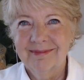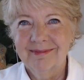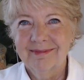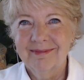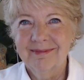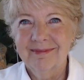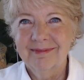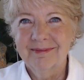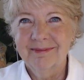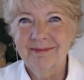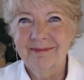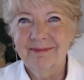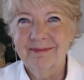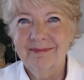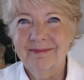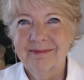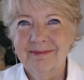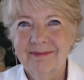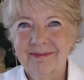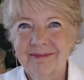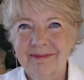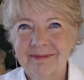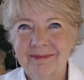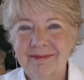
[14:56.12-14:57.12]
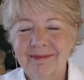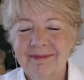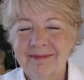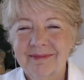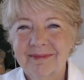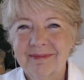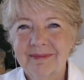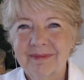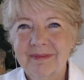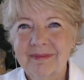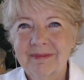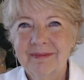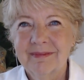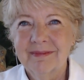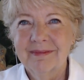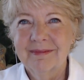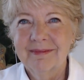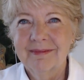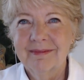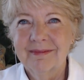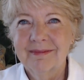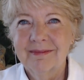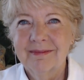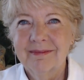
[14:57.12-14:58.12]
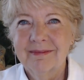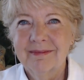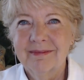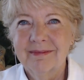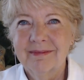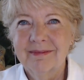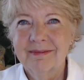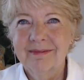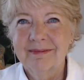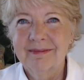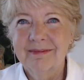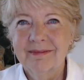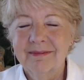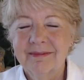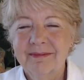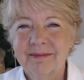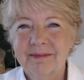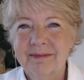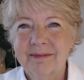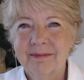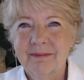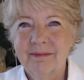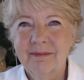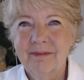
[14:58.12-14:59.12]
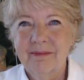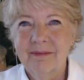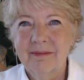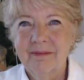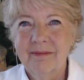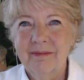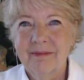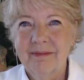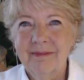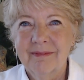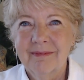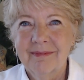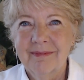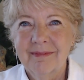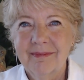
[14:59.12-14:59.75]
This person isn't speaking.